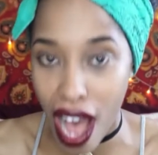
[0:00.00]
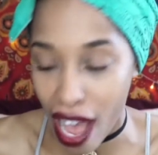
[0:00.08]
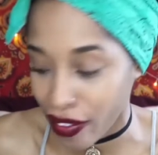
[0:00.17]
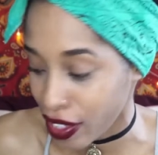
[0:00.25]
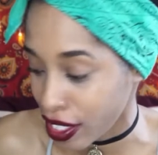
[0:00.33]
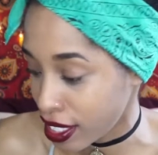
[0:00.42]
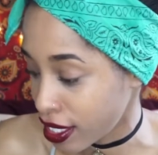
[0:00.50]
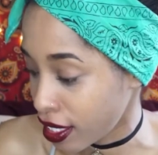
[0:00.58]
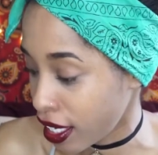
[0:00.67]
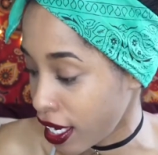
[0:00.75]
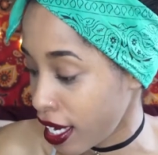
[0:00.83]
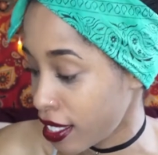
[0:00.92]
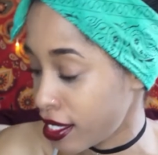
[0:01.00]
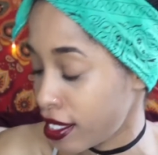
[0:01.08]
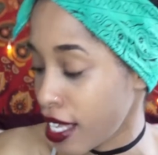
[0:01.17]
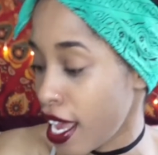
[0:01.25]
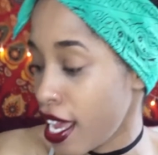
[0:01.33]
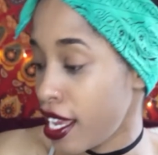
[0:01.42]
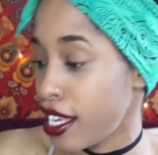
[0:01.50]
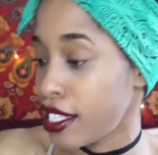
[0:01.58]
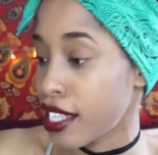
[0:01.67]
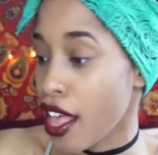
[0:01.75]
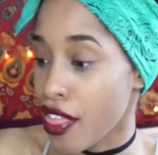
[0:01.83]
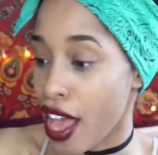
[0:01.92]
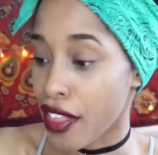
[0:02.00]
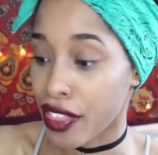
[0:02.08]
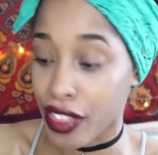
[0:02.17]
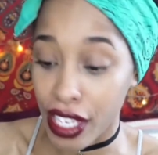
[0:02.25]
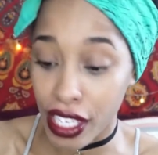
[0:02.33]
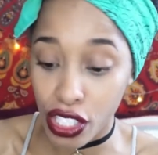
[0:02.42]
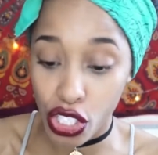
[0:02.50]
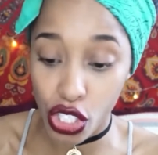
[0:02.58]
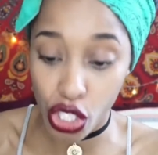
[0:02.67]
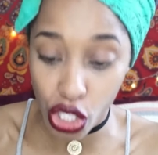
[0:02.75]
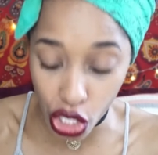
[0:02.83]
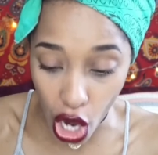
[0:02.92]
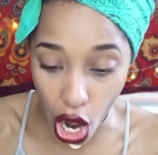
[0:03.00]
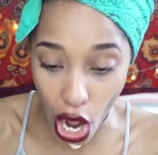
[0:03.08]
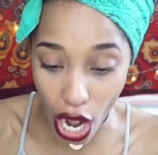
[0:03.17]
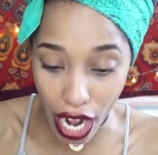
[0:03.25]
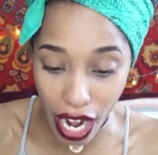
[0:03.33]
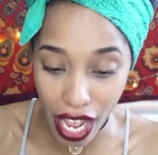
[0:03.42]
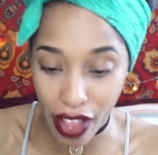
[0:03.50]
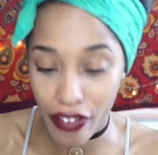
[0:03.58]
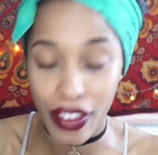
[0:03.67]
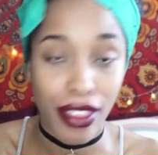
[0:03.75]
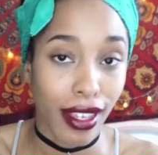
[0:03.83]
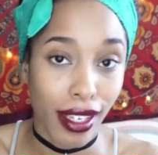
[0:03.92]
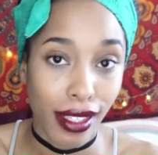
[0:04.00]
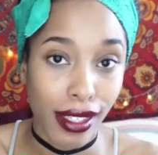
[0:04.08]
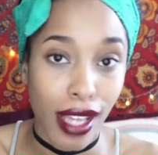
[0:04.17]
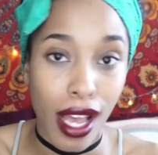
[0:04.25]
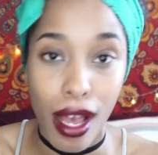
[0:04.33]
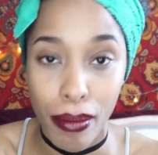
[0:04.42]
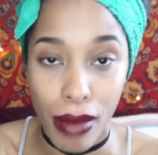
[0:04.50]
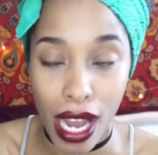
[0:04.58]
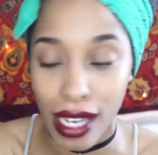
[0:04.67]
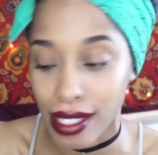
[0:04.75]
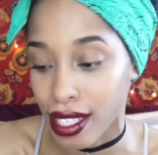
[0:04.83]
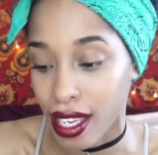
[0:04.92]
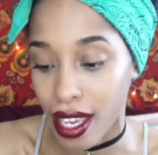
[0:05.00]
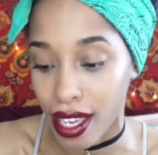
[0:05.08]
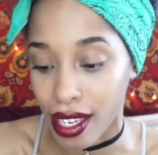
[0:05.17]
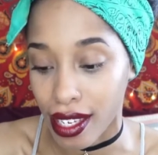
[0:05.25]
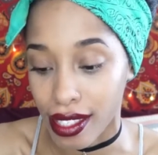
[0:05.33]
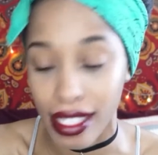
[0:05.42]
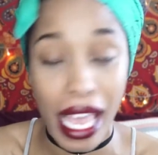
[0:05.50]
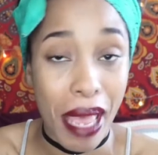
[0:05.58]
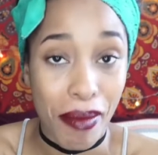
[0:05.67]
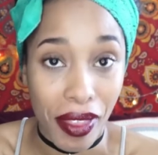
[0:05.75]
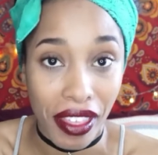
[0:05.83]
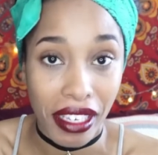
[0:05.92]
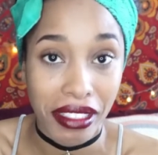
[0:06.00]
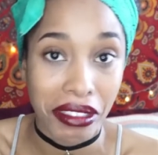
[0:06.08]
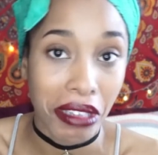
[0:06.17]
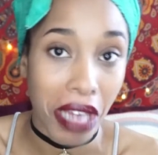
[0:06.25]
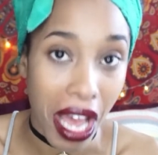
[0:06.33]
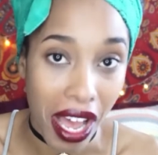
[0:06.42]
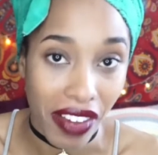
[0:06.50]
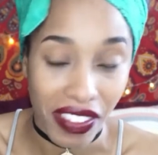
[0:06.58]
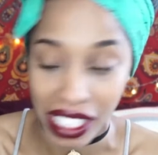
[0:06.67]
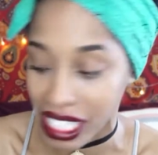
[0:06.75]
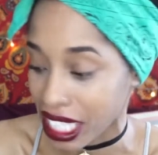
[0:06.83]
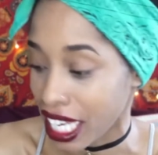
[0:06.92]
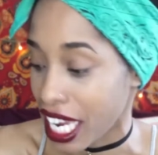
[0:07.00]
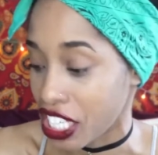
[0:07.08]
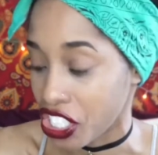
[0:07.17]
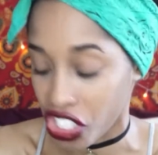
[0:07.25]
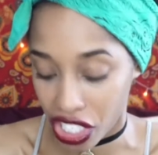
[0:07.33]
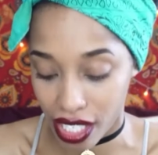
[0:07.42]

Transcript: obviously it says that the star of this unboxing is Amethyst, obviously, and she